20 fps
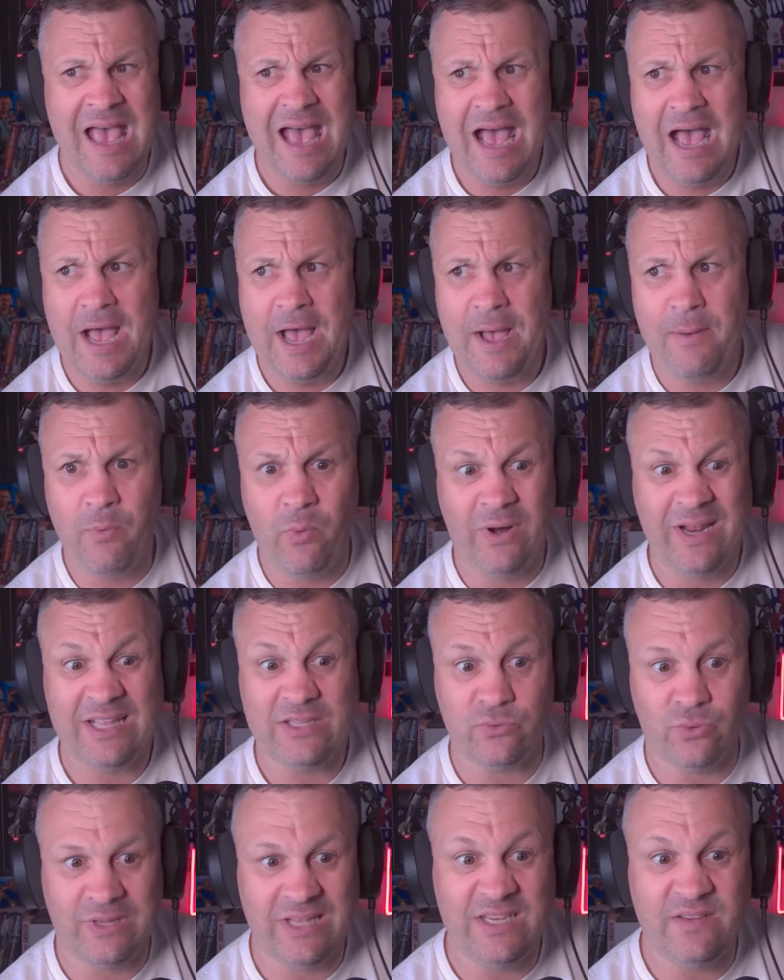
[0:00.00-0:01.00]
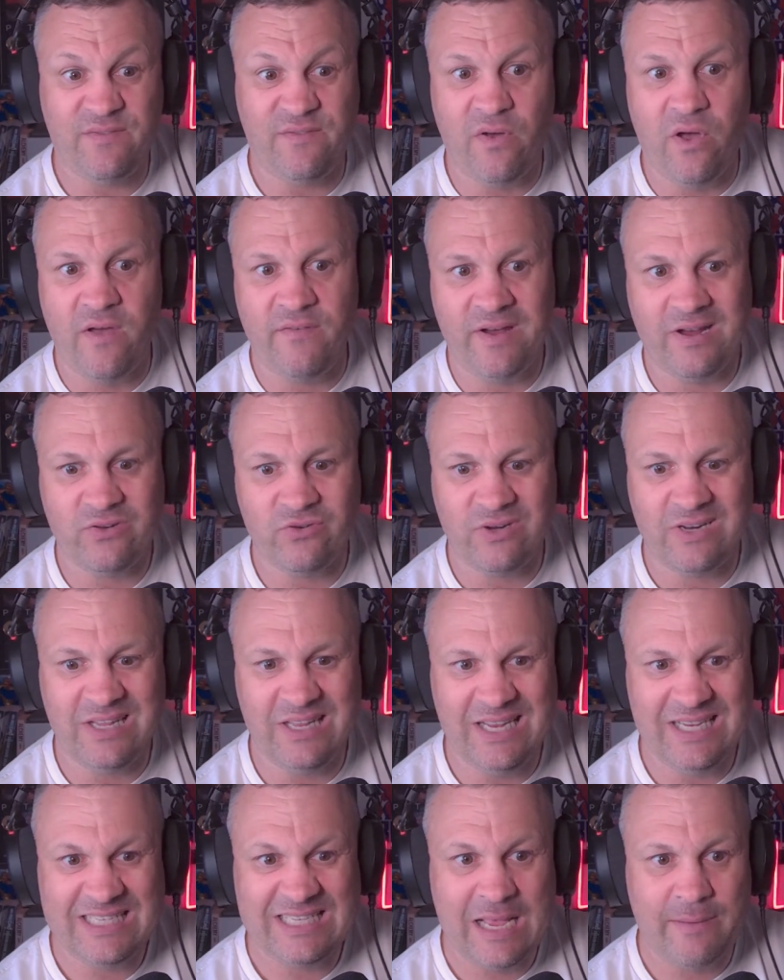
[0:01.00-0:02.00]
We want to get to at least 500 in
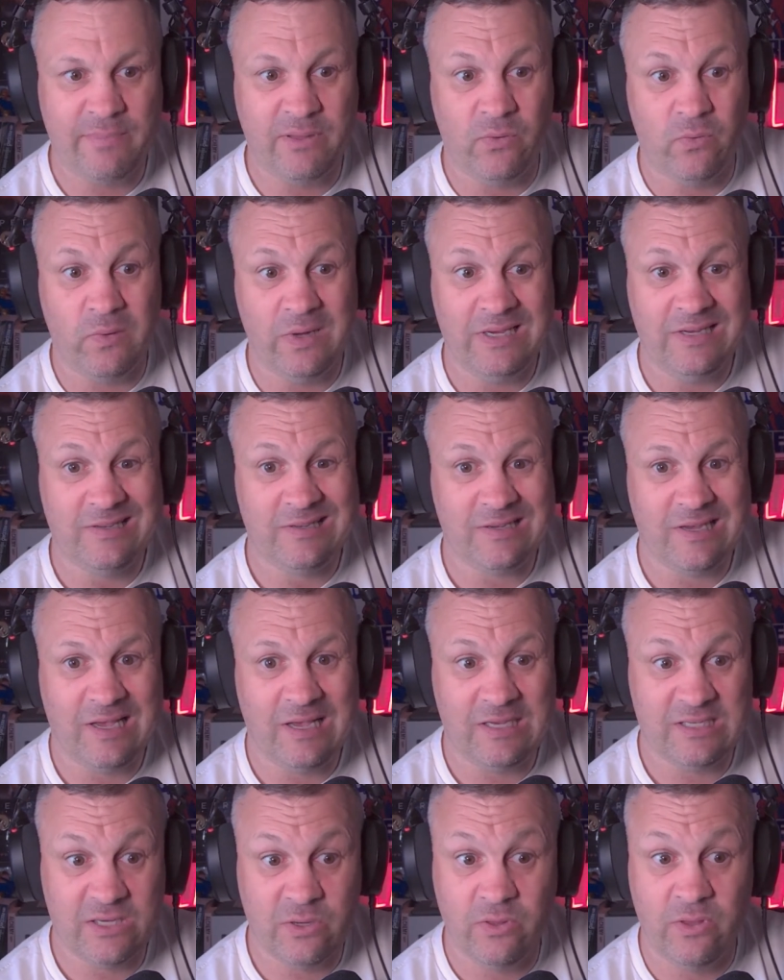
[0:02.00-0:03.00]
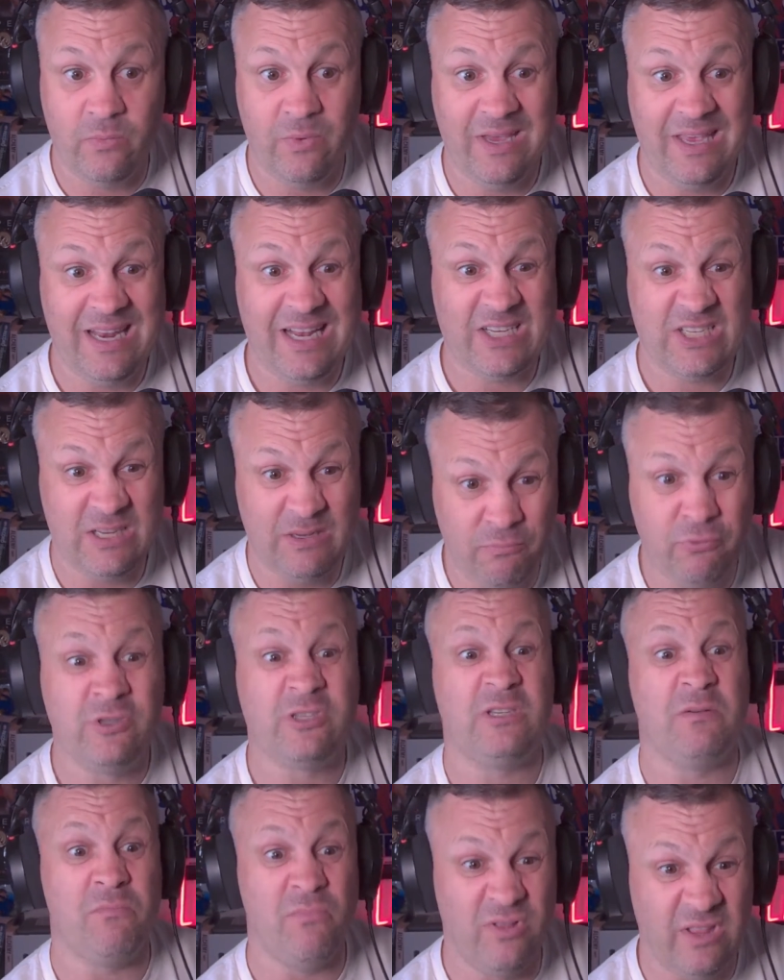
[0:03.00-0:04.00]
the next couple of weeks so then we can actually put
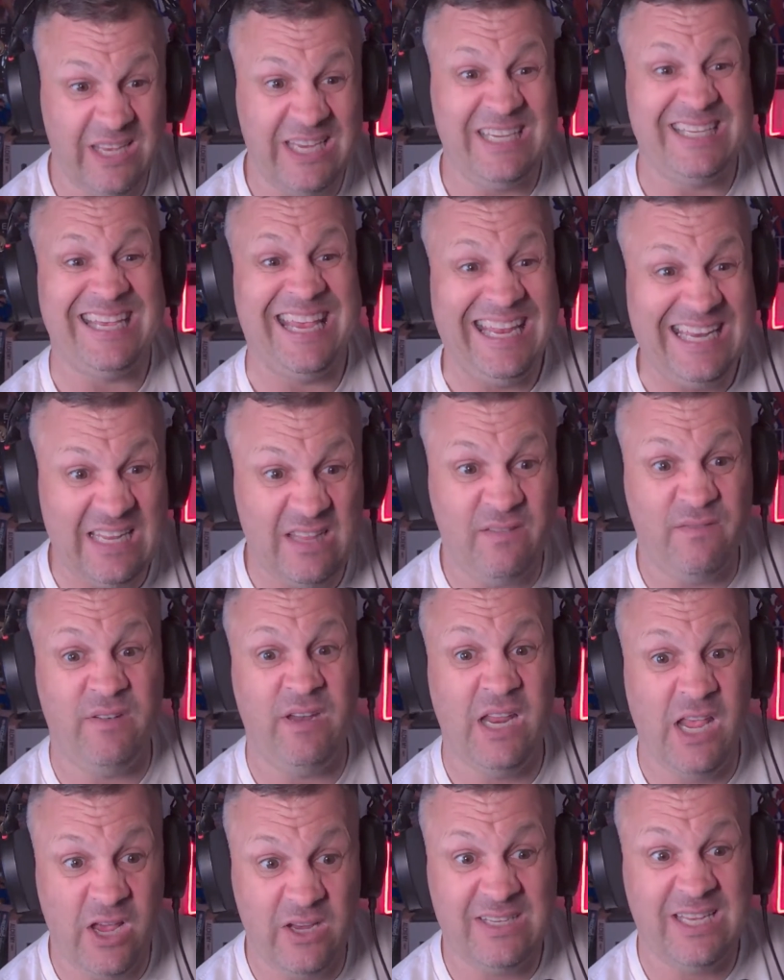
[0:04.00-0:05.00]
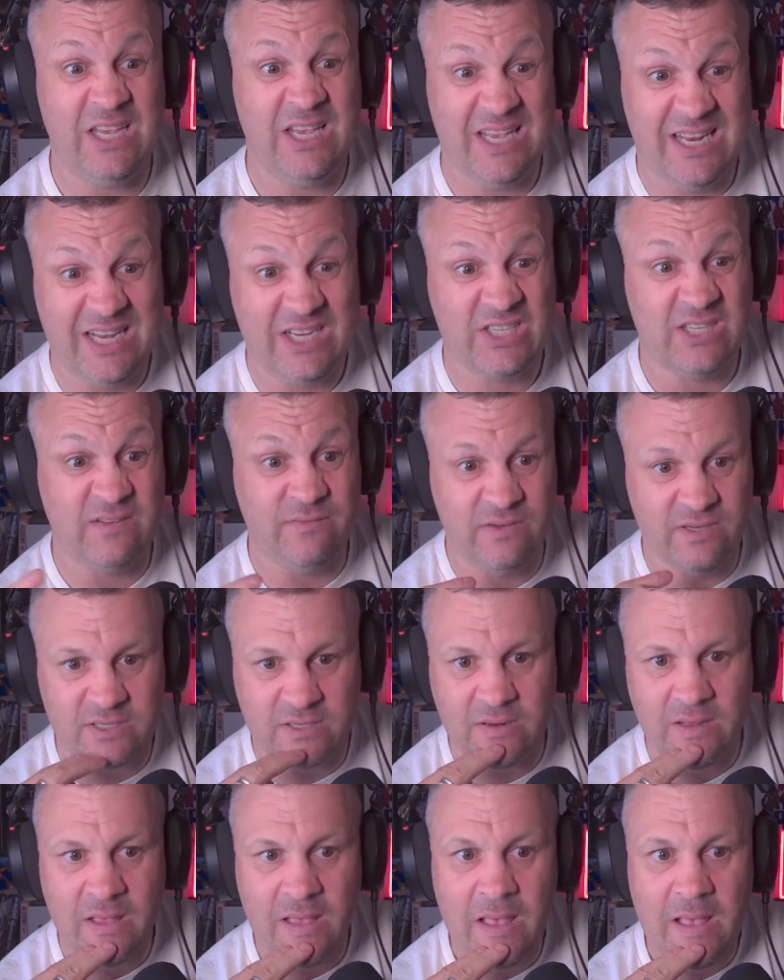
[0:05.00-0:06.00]
some links into the videos that you can actually
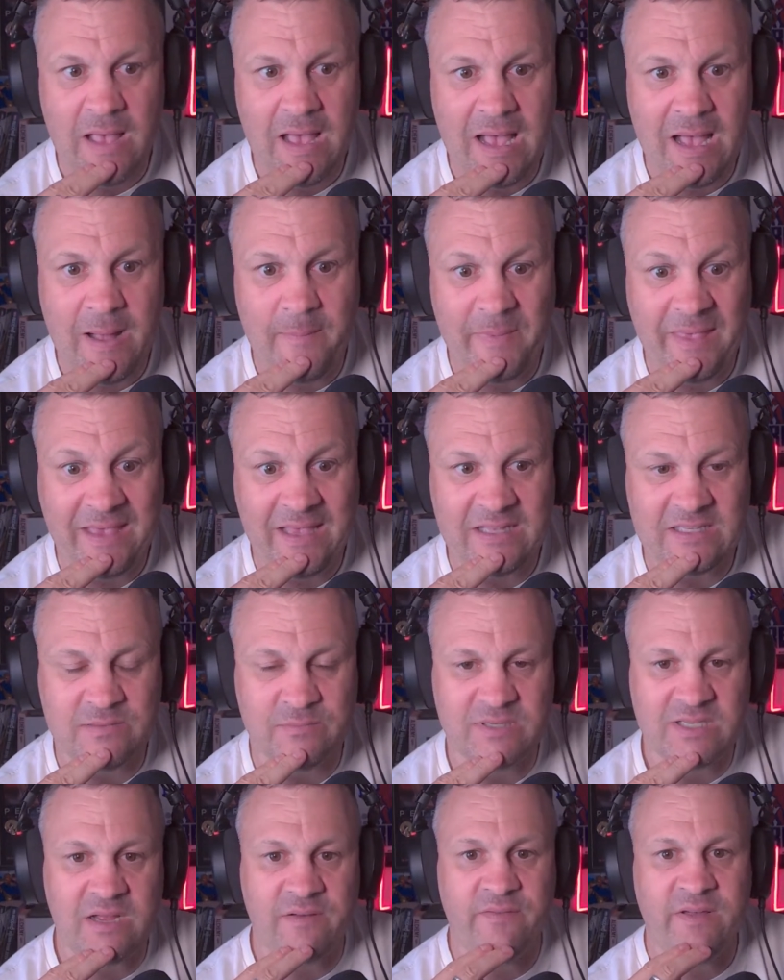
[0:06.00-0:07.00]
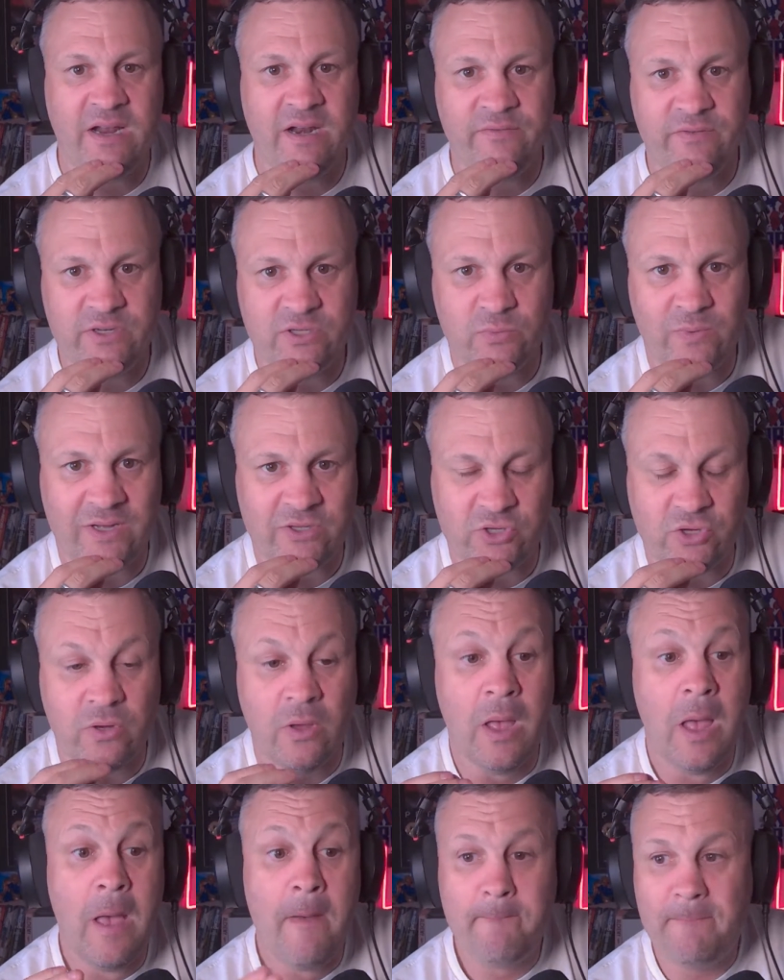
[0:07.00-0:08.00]
visit and get some stuff out of it as well too.
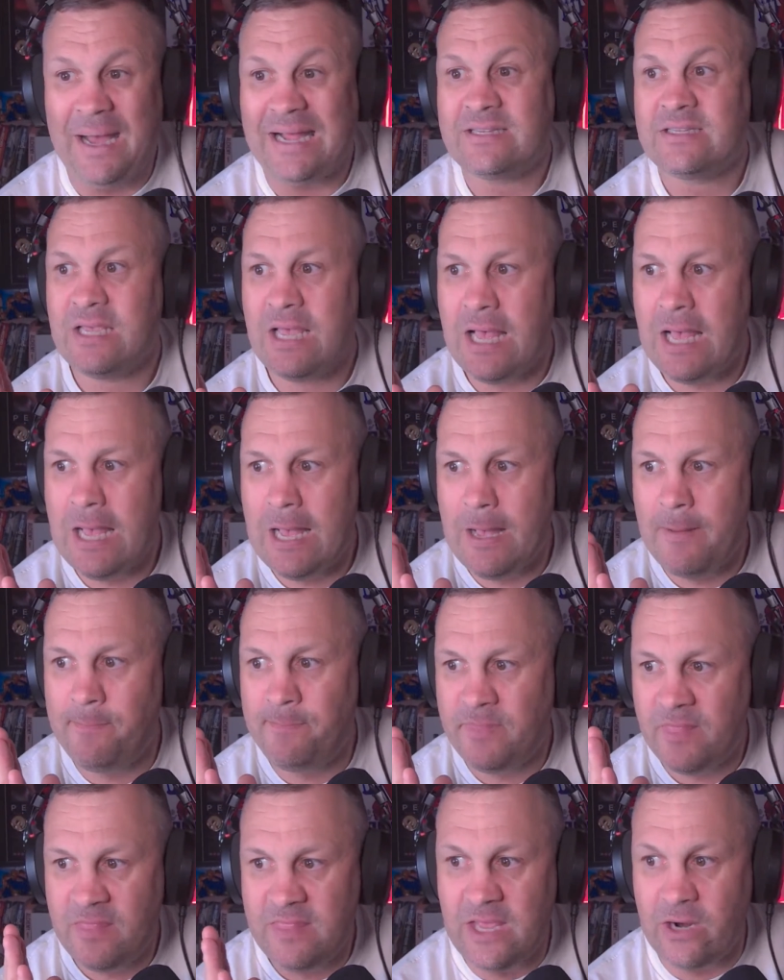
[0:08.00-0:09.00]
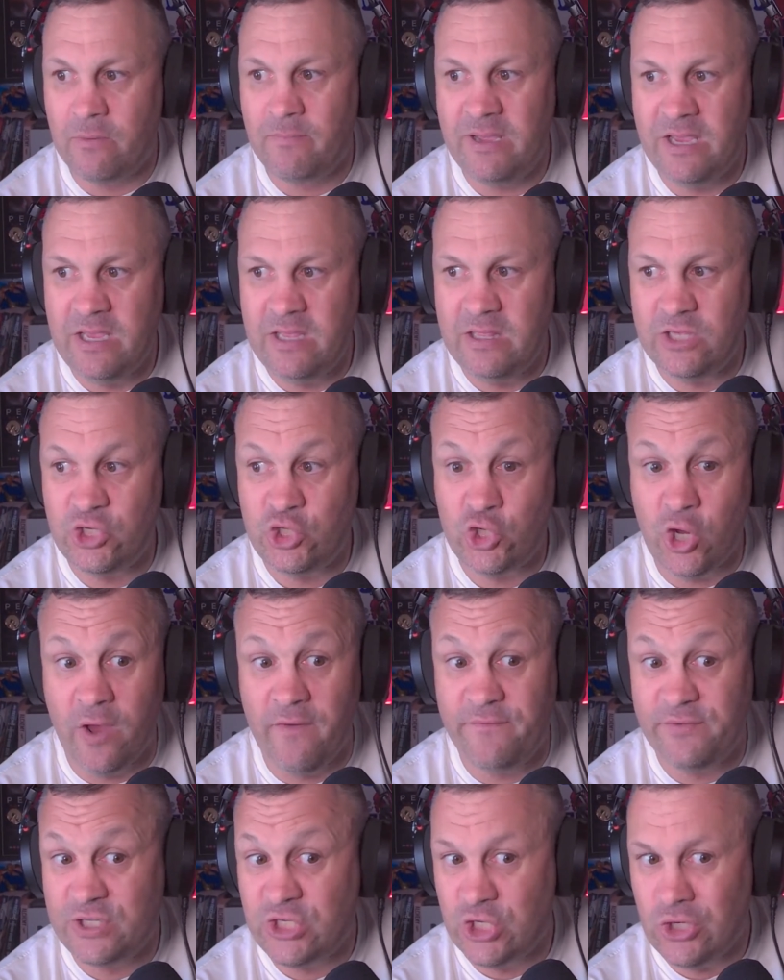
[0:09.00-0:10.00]
But that'll be the show
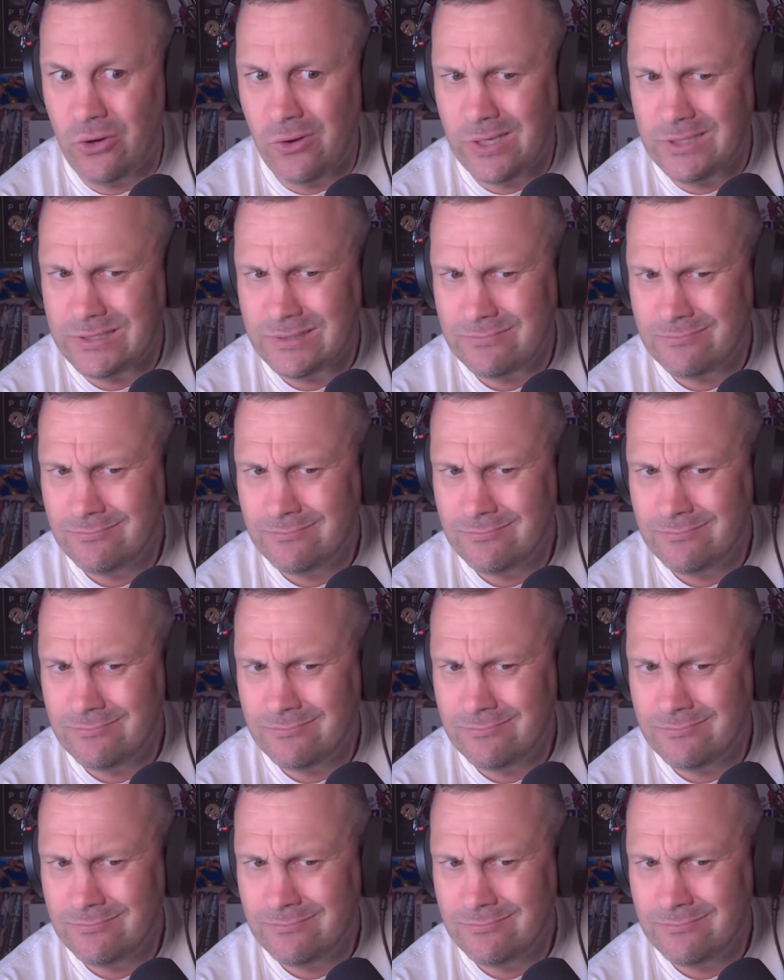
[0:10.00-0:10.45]
for tonight.